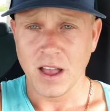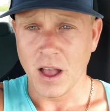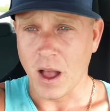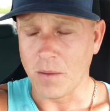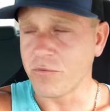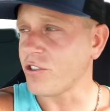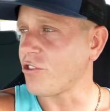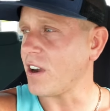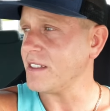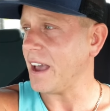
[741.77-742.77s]
I'm just
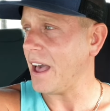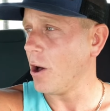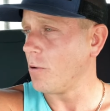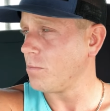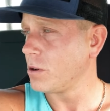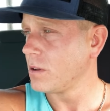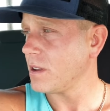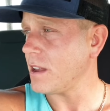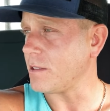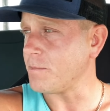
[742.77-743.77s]
trying to help
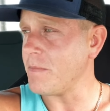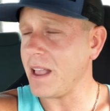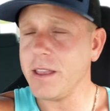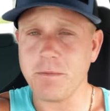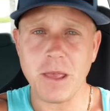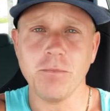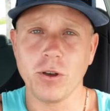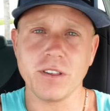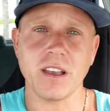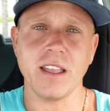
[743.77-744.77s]
as many people
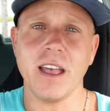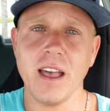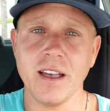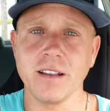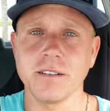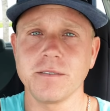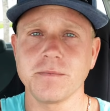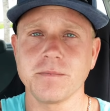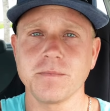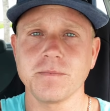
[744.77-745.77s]
as I can
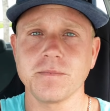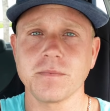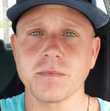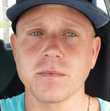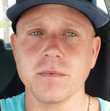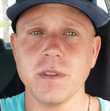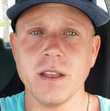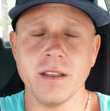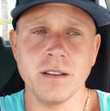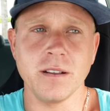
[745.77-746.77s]

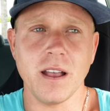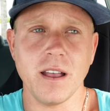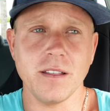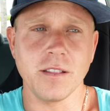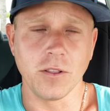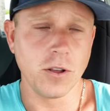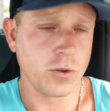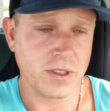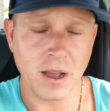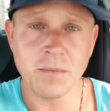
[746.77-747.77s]
in the little
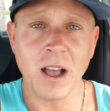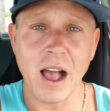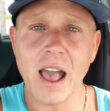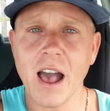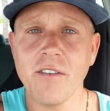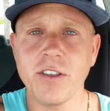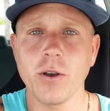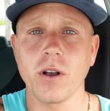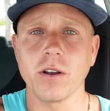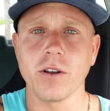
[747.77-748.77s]
time that I have here
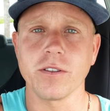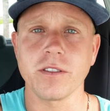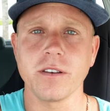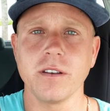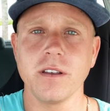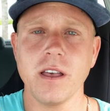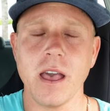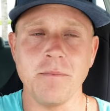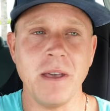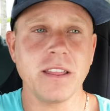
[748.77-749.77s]
on earth
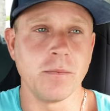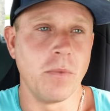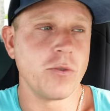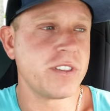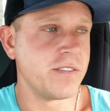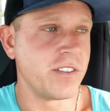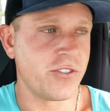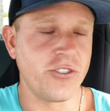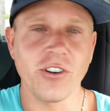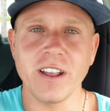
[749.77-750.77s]
and make the most of this
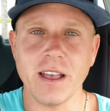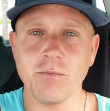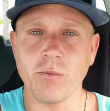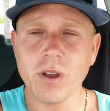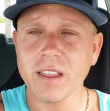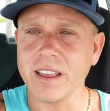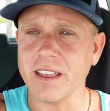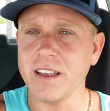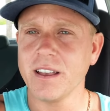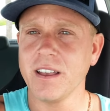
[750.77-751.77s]
journey and
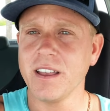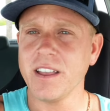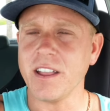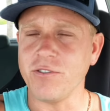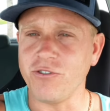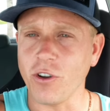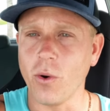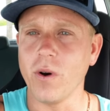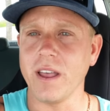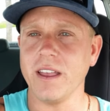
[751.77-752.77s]
really
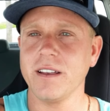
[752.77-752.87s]
enjoy